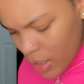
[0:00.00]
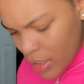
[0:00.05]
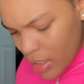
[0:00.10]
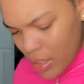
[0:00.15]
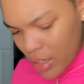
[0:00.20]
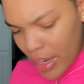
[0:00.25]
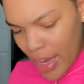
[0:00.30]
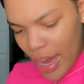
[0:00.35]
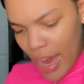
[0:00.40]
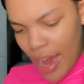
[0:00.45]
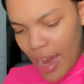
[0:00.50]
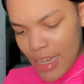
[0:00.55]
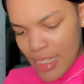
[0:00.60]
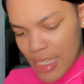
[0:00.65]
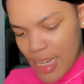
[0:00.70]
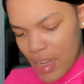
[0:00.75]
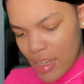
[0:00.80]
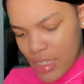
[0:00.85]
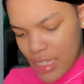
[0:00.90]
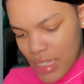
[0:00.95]
They
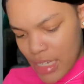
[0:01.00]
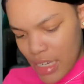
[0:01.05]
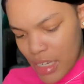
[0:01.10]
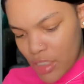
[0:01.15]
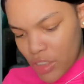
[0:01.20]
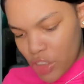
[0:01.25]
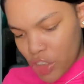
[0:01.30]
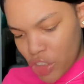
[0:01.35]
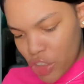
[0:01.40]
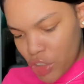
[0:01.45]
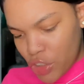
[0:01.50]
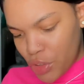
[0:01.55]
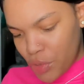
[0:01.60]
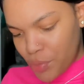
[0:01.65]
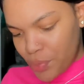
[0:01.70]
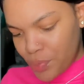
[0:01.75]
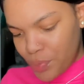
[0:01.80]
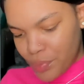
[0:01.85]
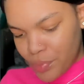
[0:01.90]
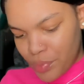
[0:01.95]
also send you
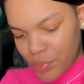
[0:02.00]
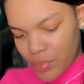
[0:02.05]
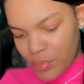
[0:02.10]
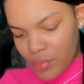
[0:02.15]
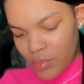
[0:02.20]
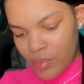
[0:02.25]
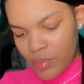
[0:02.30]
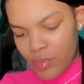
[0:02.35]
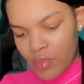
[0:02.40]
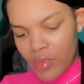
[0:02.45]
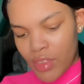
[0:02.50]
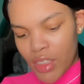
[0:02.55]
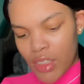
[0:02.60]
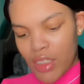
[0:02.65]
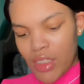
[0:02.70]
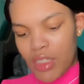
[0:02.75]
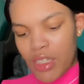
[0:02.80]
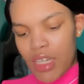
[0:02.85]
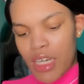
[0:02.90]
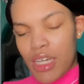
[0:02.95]

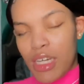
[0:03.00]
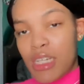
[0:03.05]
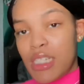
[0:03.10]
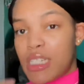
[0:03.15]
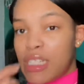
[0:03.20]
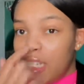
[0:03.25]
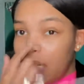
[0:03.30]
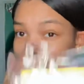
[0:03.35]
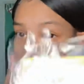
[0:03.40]
these. These